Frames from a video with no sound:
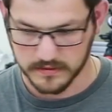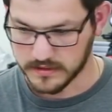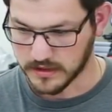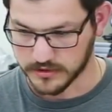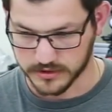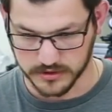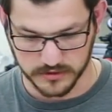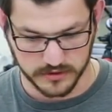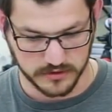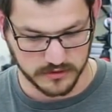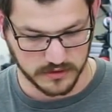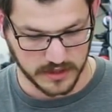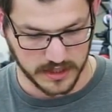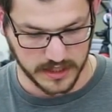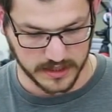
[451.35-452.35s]
Tells you
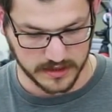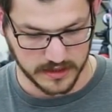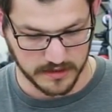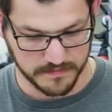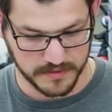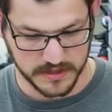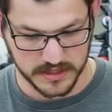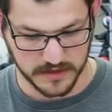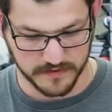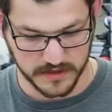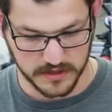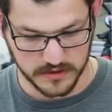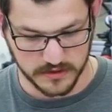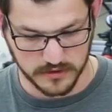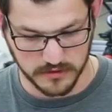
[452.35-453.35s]
to connect the
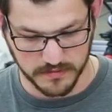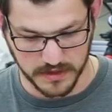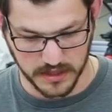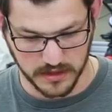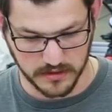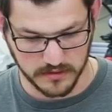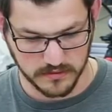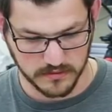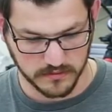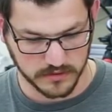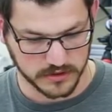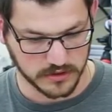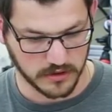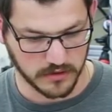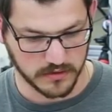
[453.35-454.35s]
PTFE tubing,
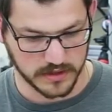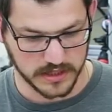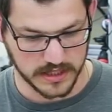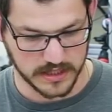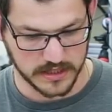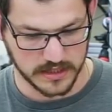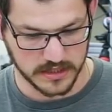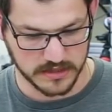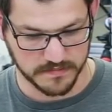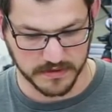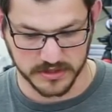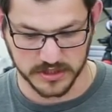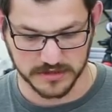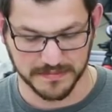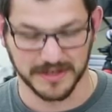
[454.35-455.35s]
which it already is,
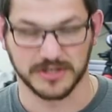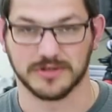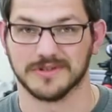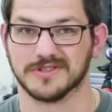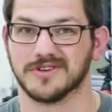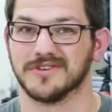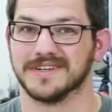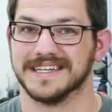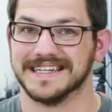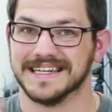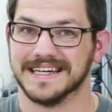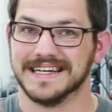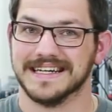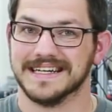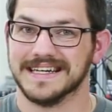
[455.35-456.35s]
but just make sure it's already
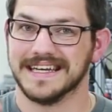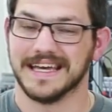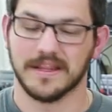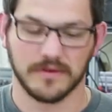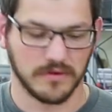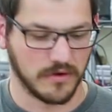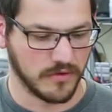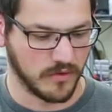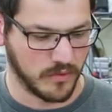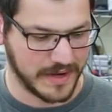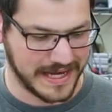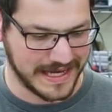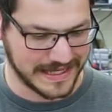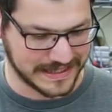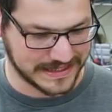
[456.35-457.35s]
in there all the
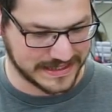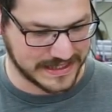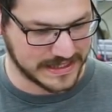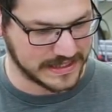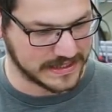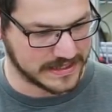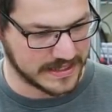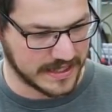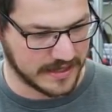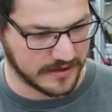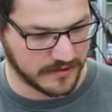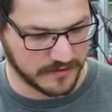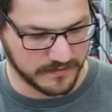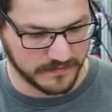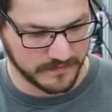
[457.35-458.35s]
way, extended
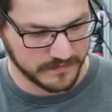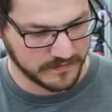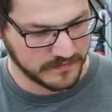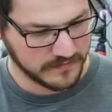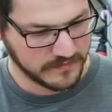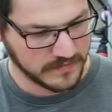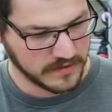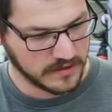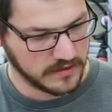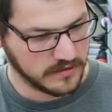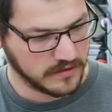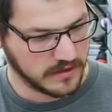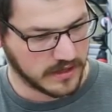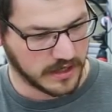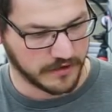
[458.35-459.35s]
down.
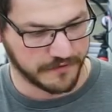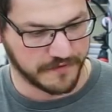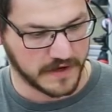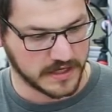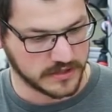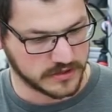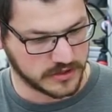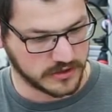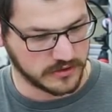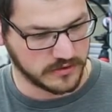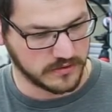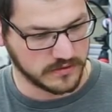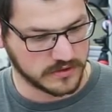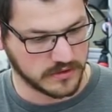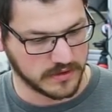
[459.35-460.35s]
How to fine
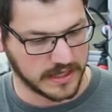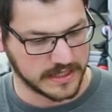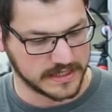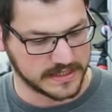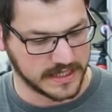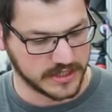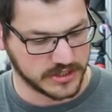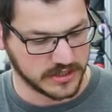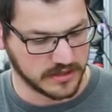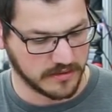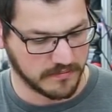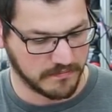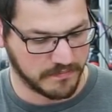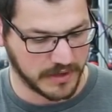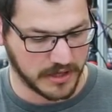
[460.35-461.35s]
tune, so how to tension the
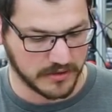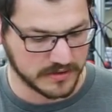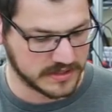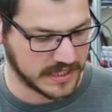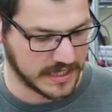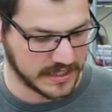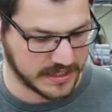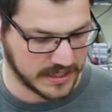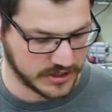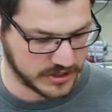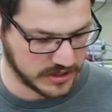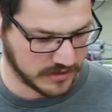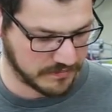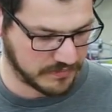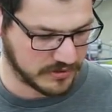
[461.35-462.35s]
belts, how to
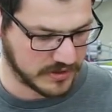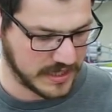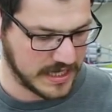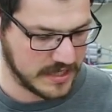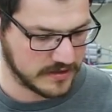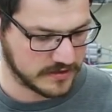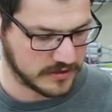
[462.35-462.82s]
tension the plate.